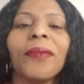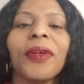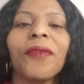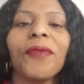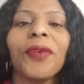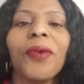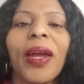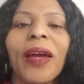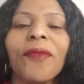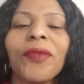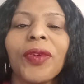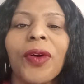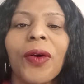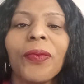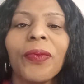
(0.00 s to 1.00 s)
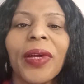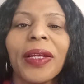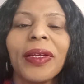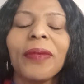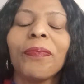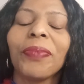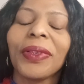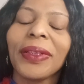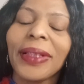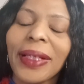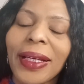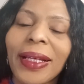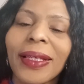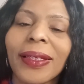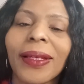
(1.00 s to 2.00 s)
If you haven't already,
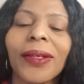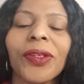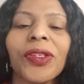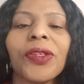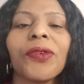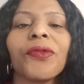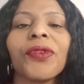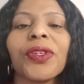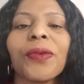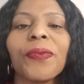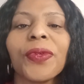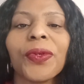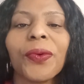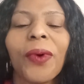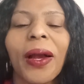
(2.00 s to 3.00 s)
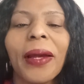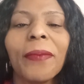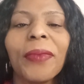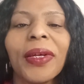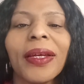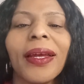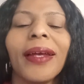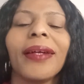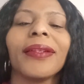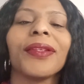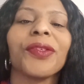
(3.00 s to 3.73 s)
please consider subscribing.